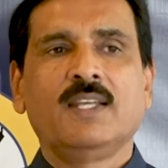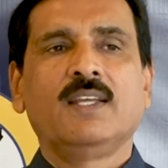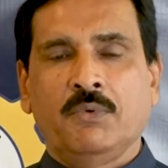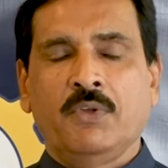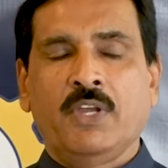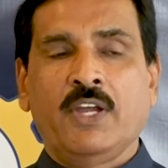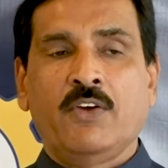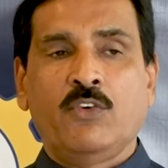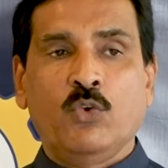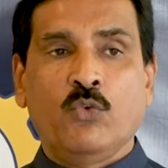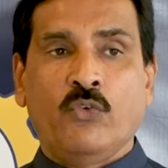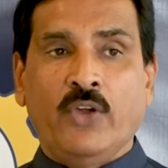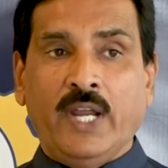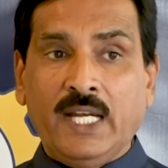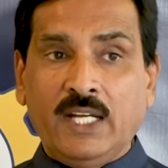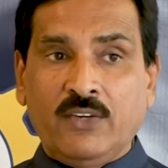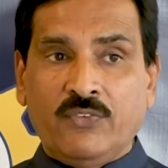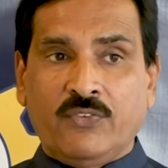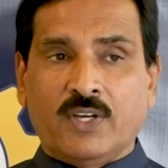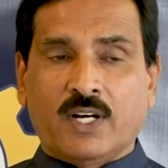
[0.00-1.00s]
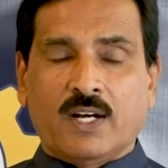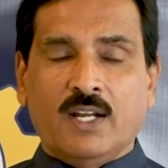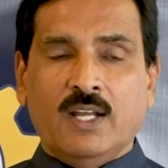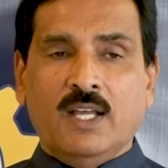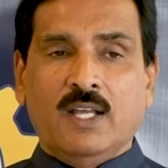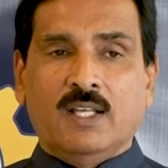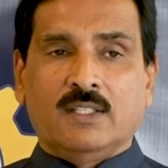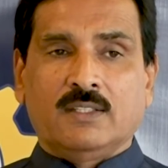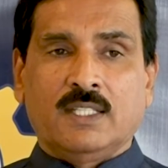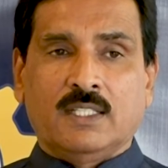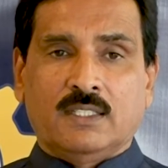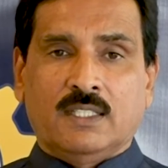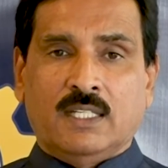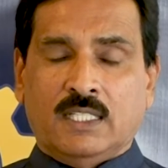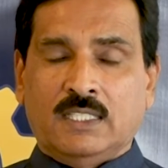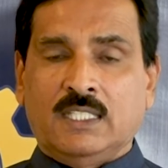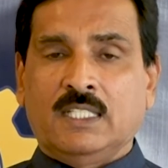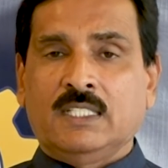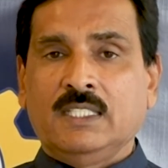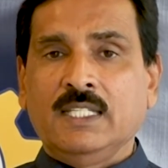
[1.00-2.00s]
We have to wait for, the, the
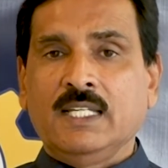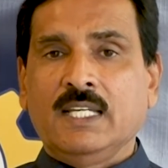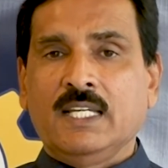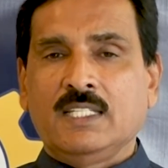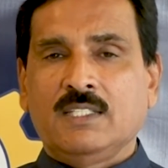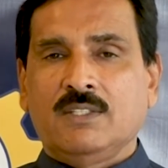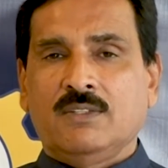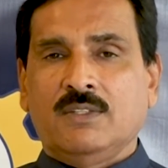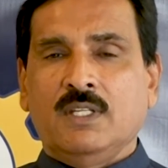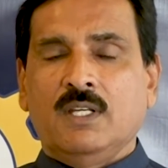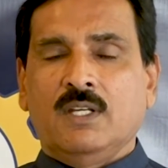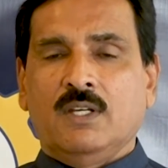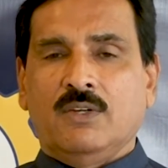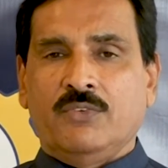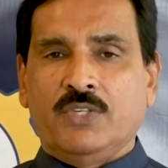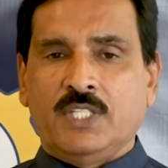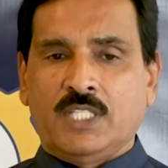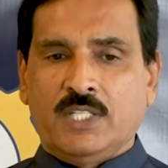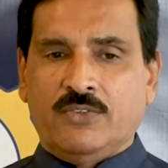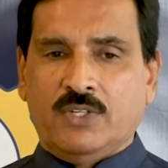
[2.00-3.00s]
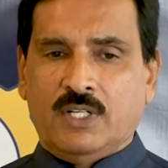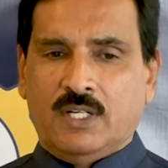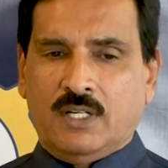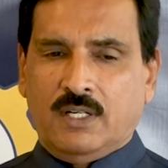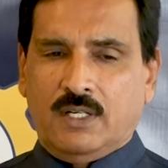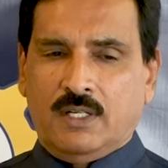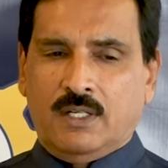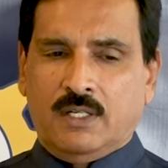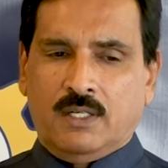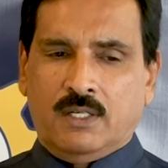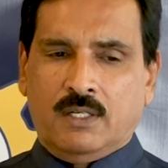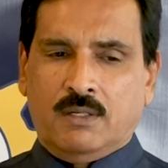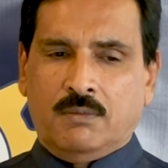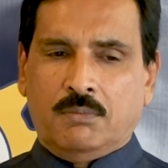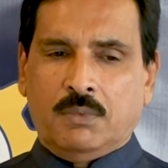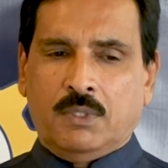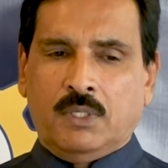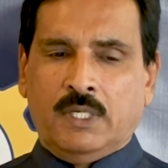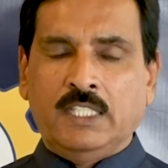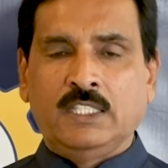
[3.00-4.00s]
other thing is whichever
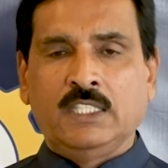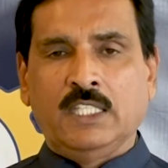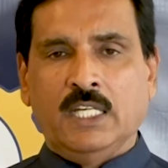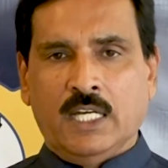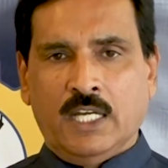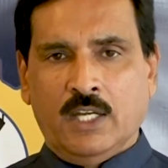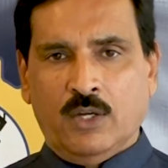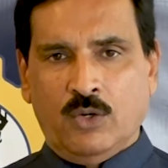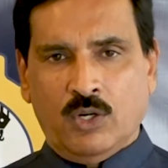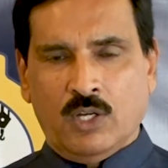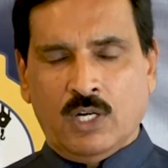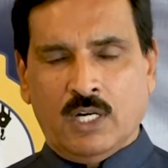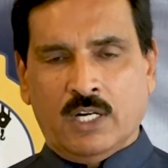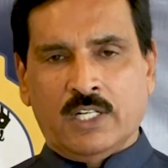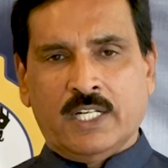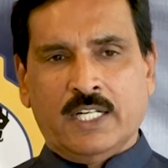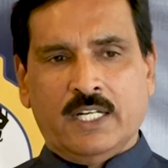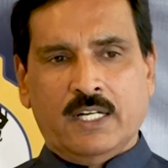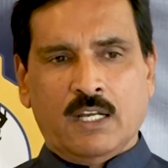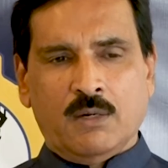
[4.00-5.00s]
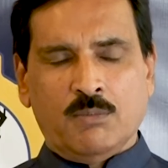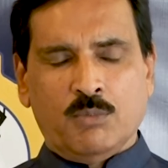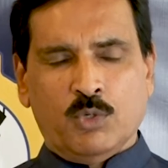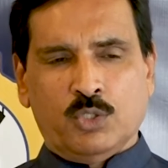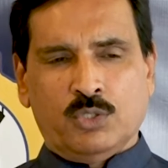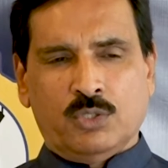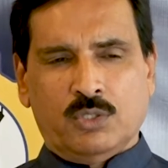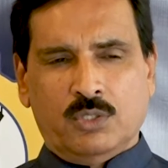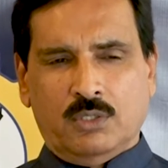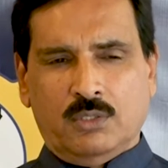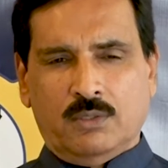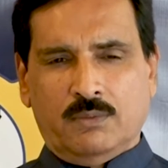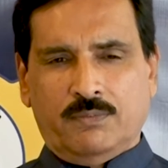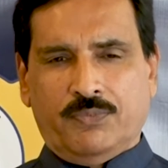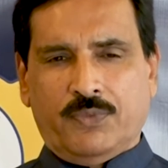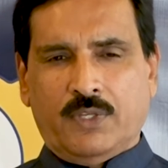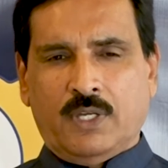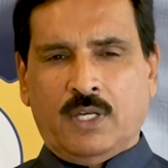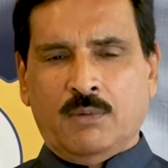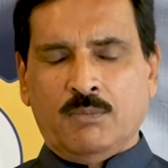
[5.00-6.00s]
uh, Niti Aayog allotted almost uh,
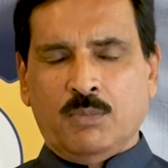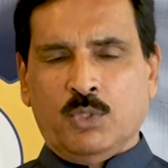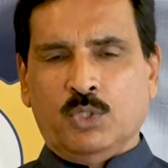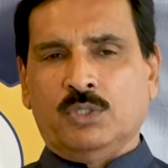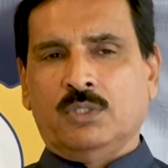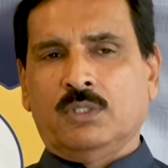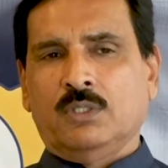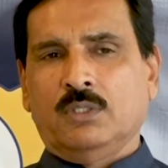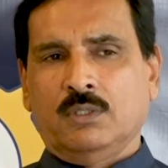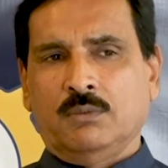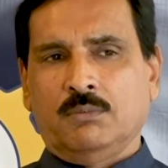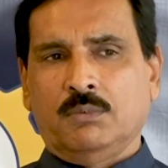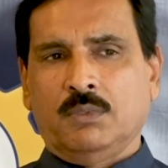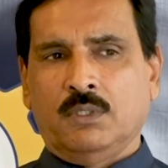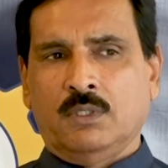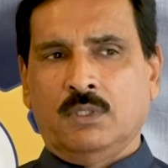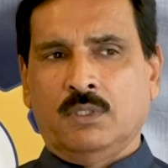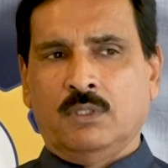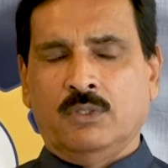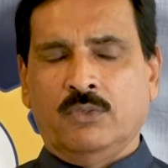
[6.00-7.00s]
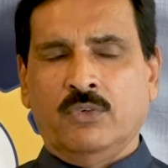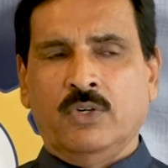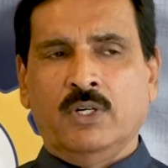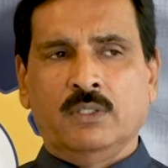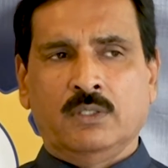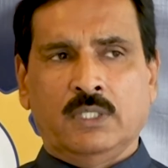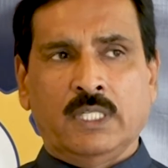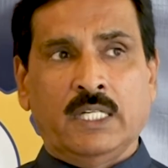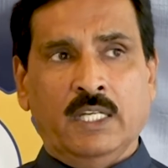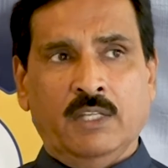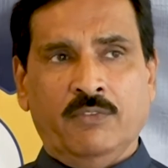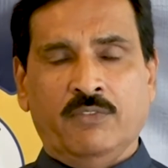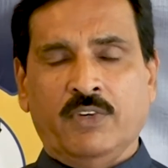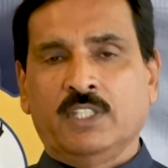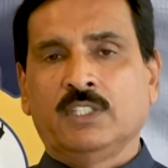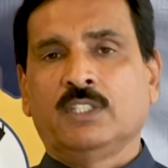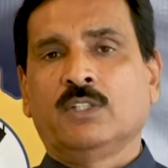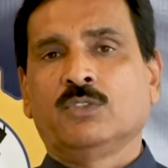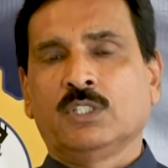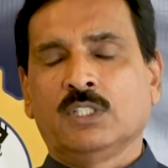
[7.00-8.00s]
almost uh, uh
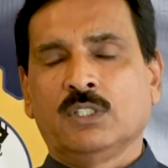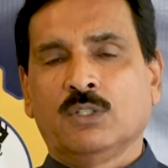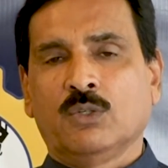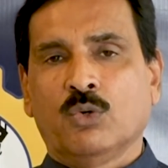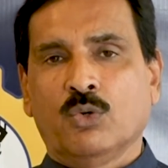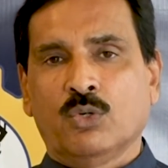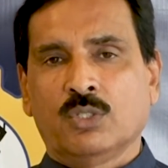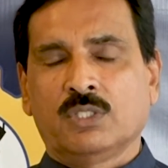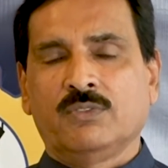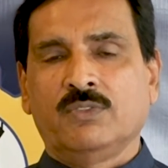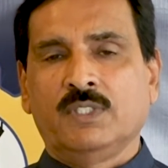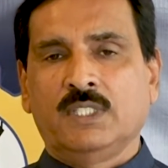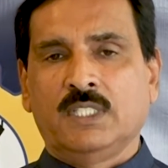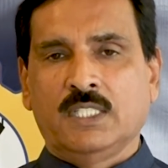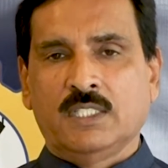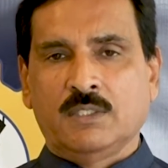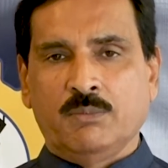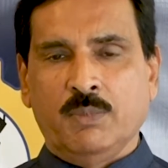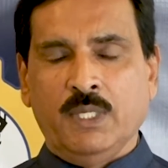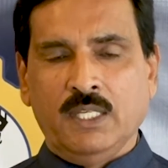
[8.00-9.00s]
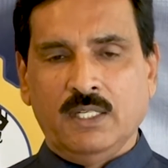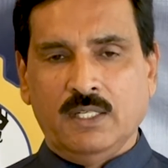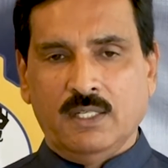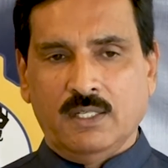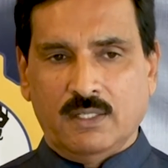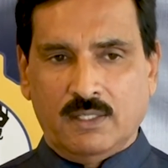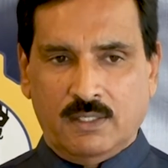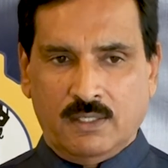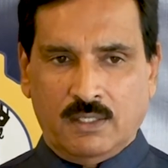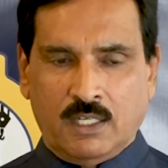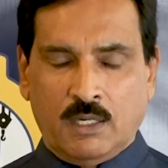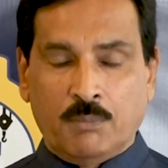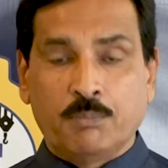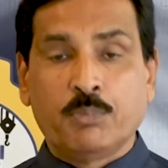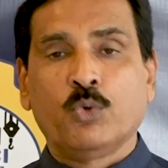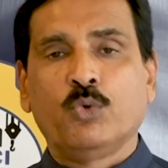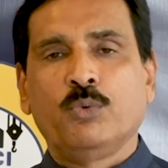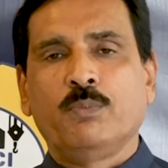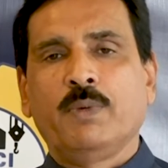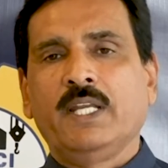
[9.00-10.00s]
35,000 crores which has been
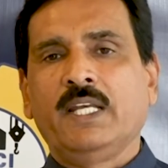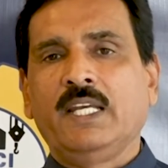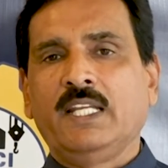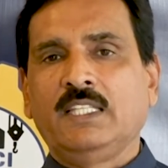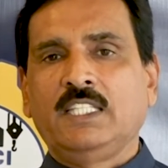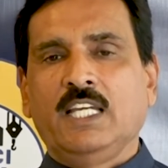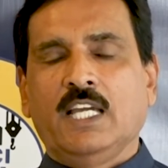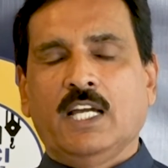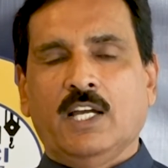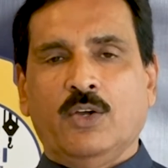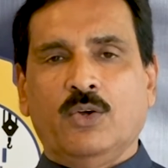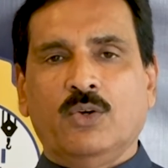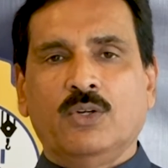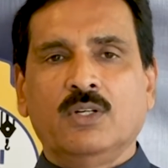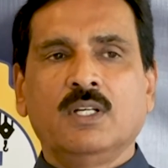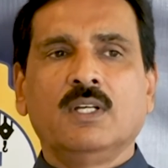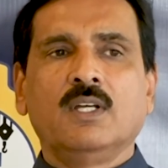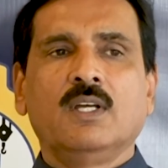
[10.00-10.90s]
approved by Niti Aayog.